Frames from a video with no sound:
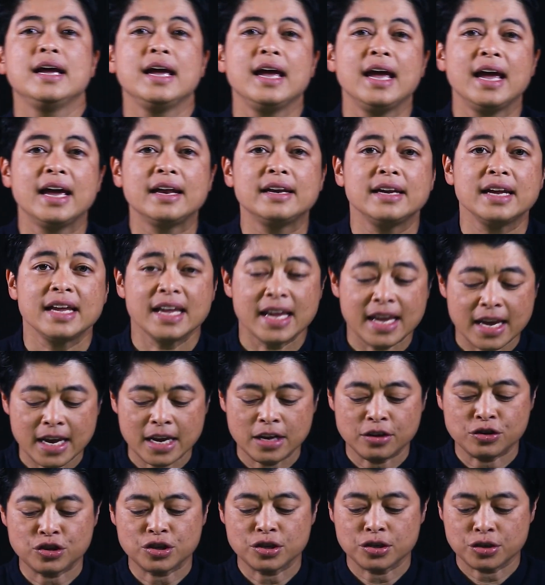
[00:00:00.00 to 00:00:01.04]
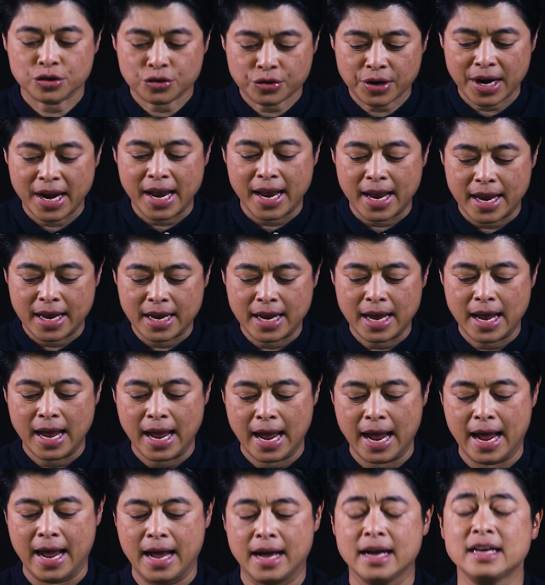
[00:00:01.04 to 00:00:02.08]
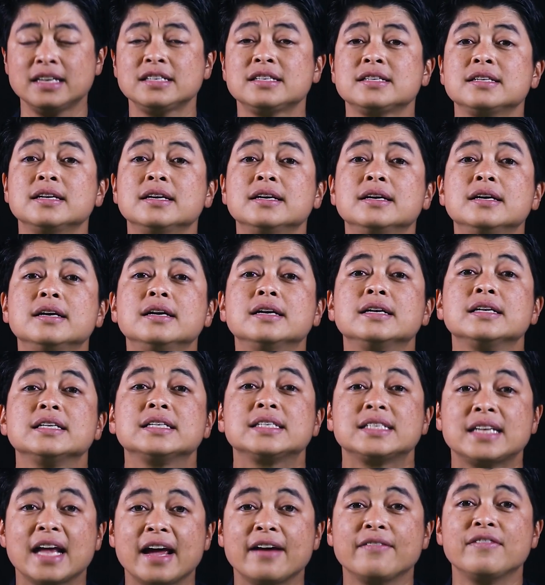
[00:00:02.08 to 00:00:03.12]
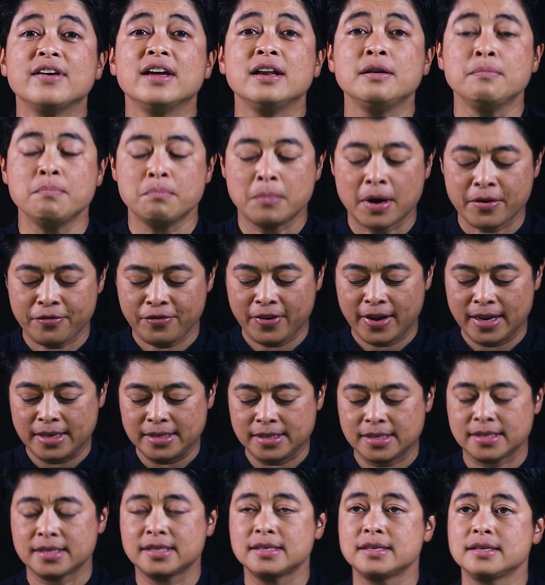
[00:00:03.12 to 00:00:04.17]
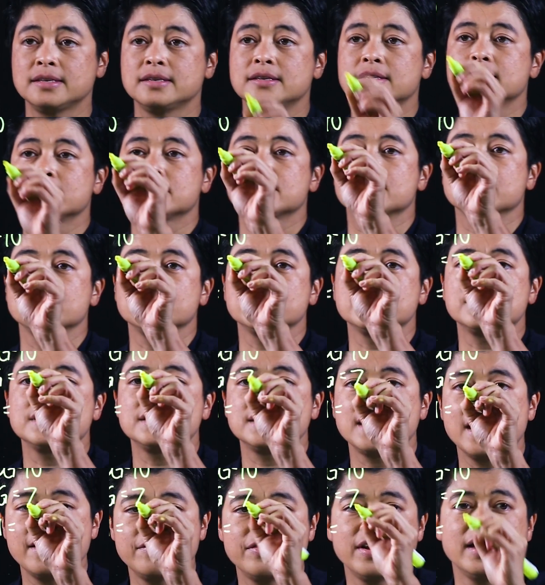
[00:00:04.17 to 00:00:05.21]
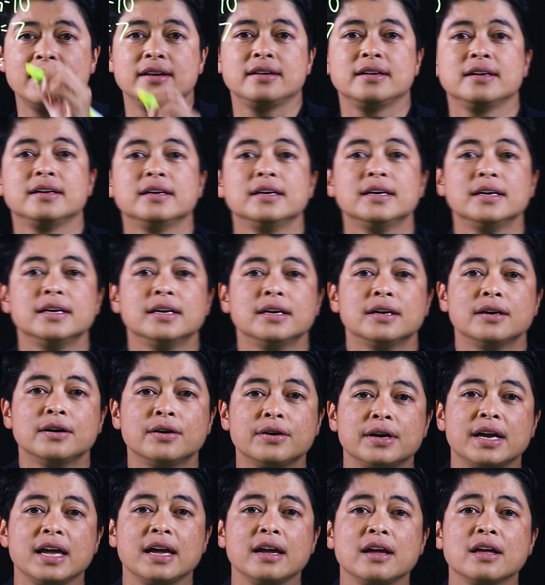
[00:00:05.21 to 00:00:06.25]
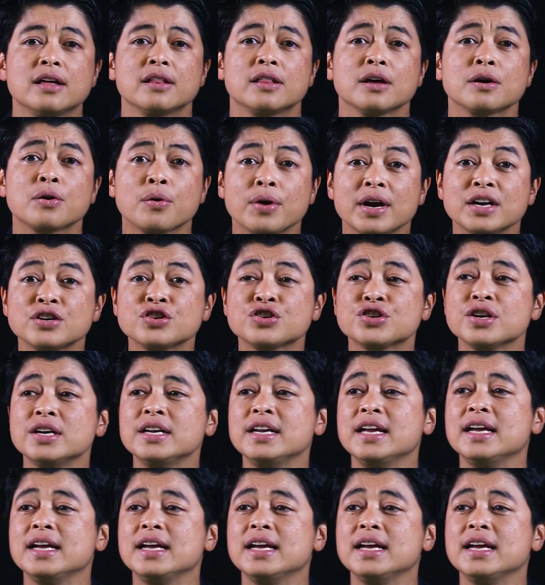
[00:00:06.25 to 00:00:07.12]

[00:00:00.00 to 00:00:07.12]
And each tray has 7 muffins. So, 7. Okay, the question